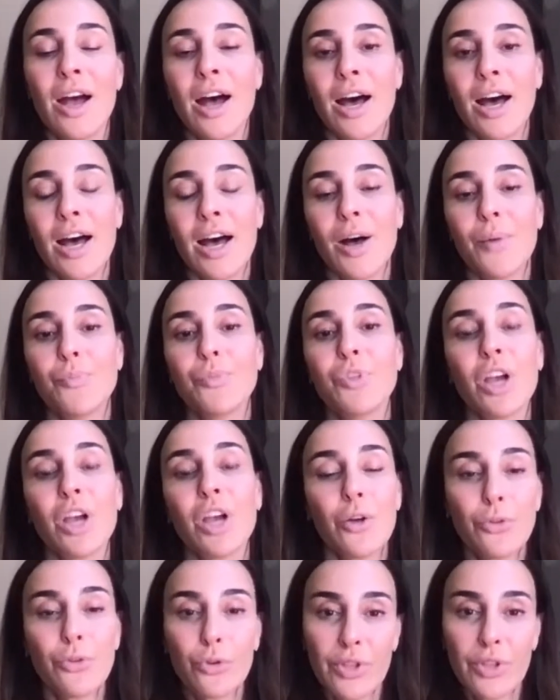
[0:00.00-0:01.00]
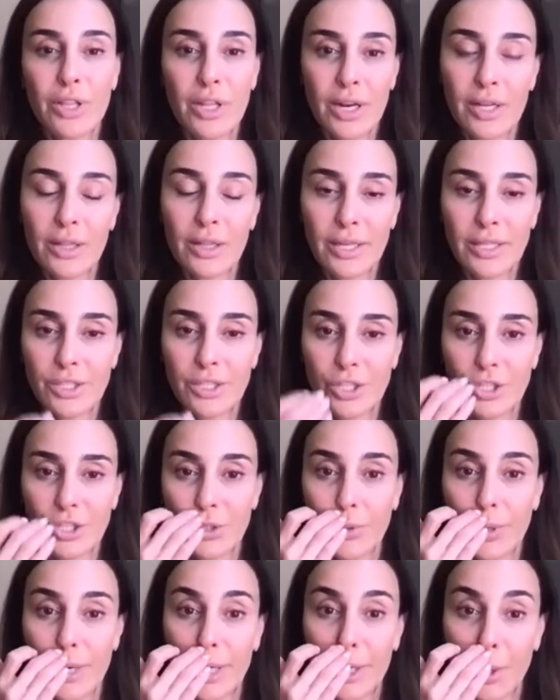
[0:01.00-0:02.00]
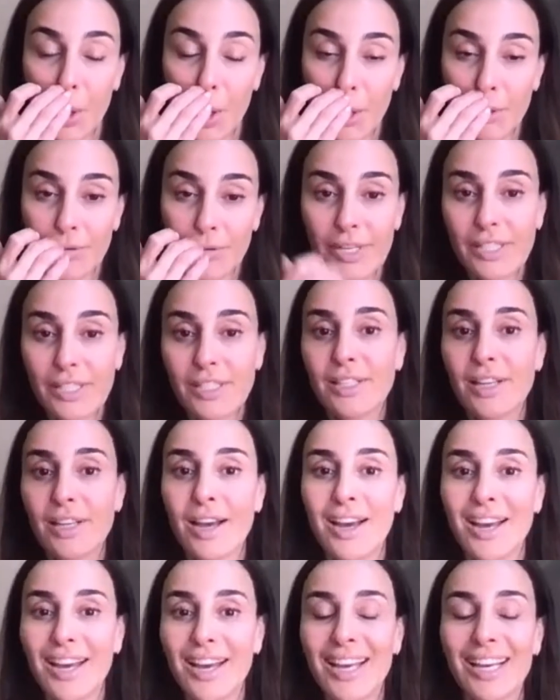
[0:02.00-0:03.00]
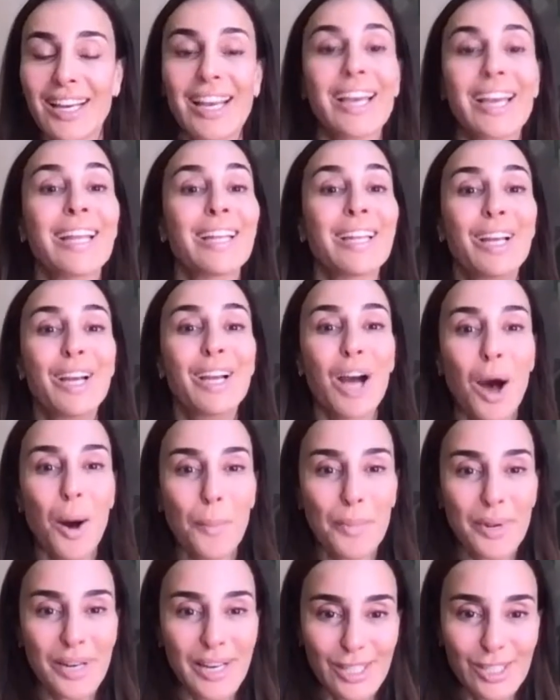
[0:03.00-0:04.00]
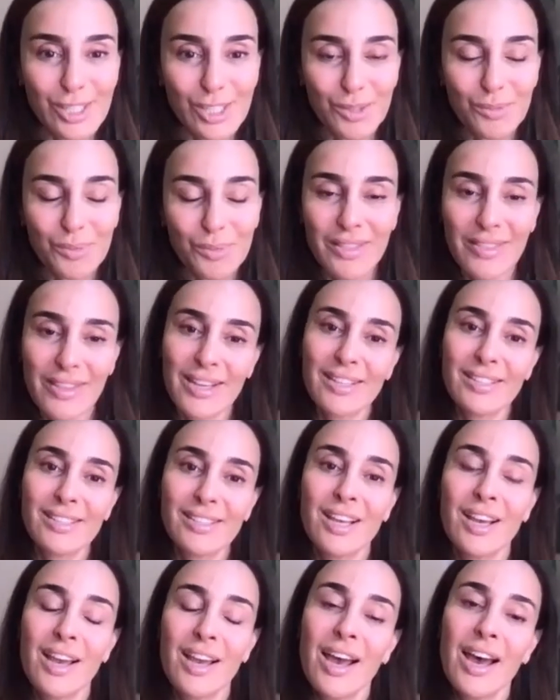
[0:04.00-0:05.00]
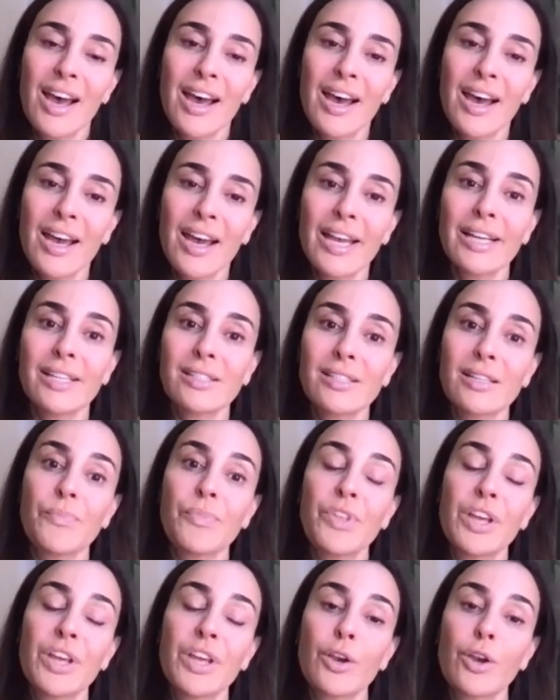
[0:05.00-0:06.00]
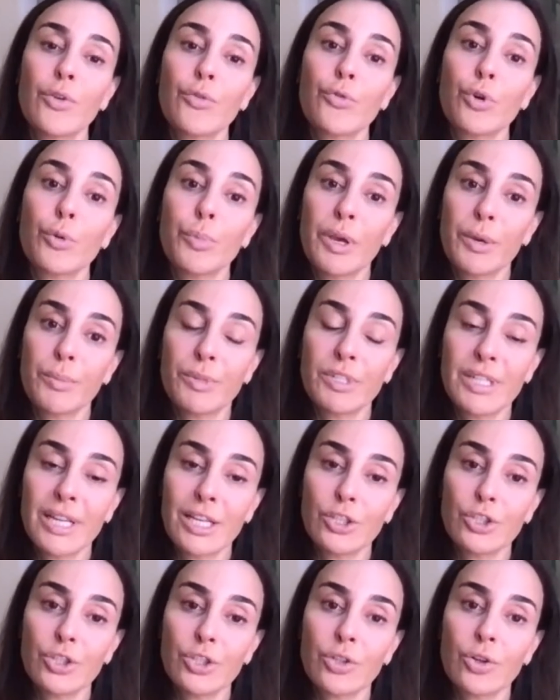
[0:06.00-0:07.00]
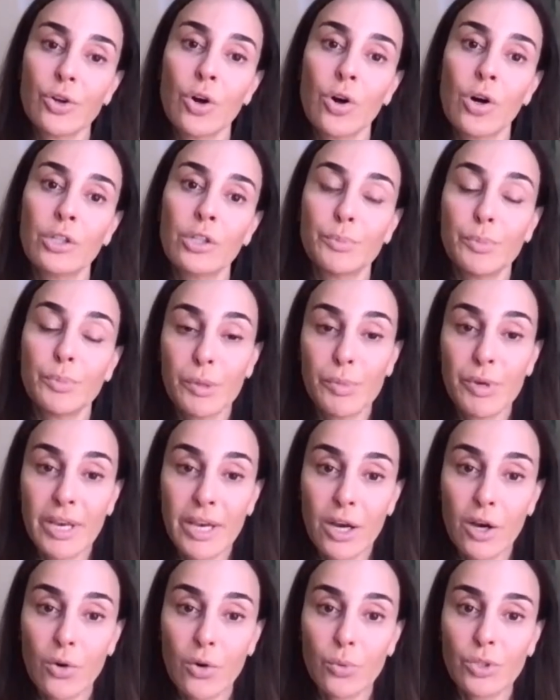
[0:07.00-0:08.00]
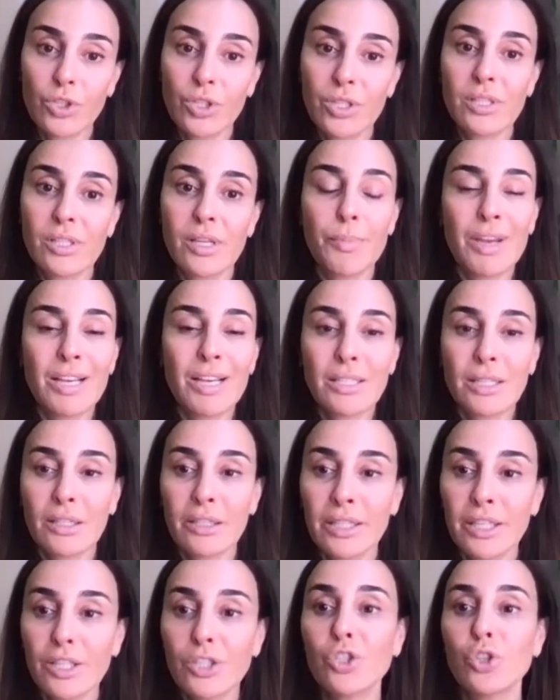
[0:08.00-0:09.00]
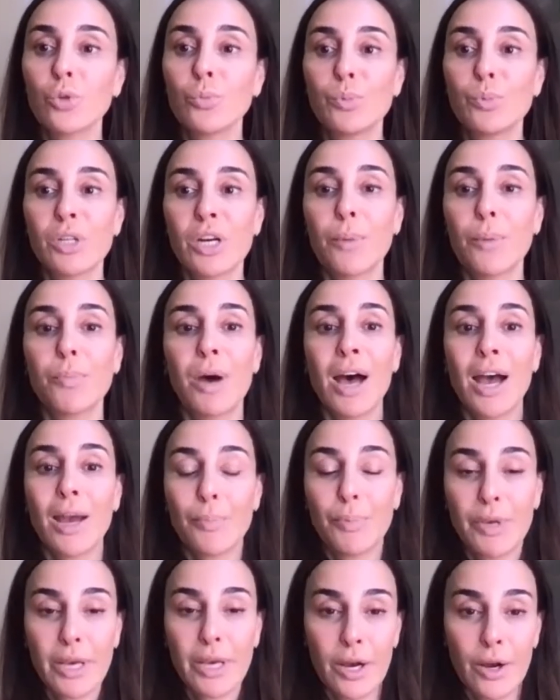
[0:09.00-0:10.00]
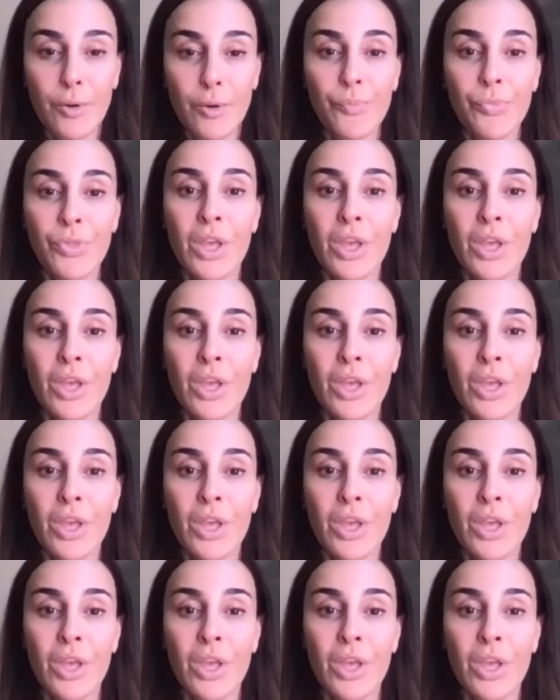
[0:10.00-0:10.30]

Um, the other thing that I'd like to do in office, uh, in combination with this, uh, is something for pigmentation called BBL, which is basically a souped up IPL.